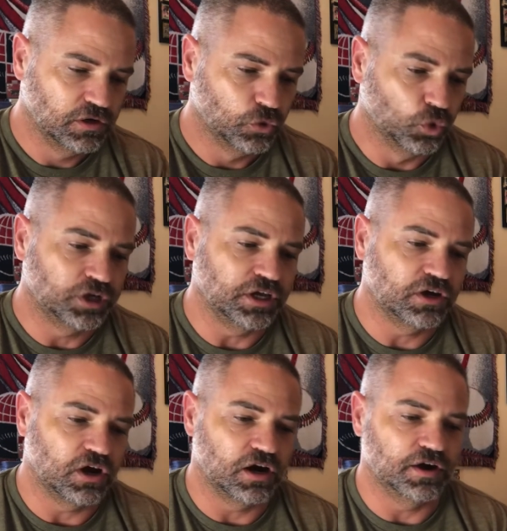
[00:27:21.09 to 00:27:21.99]
rookie
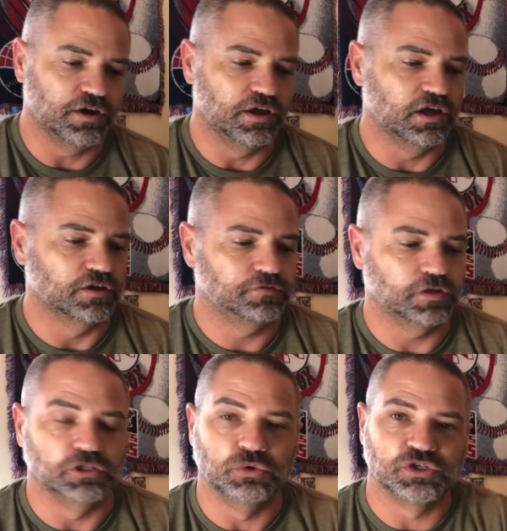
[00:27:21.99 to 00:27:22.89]
card of
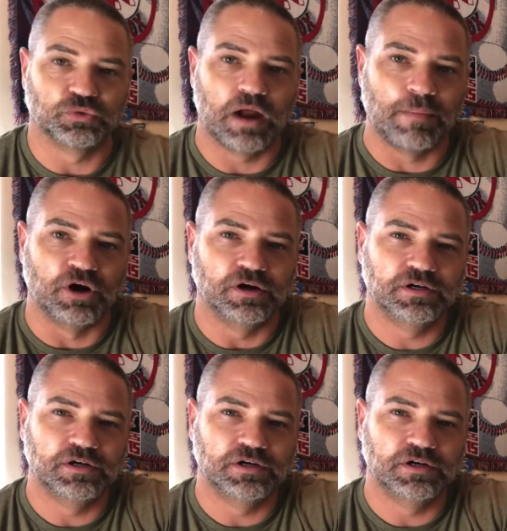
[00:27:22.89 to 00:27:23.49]
Luis Robert.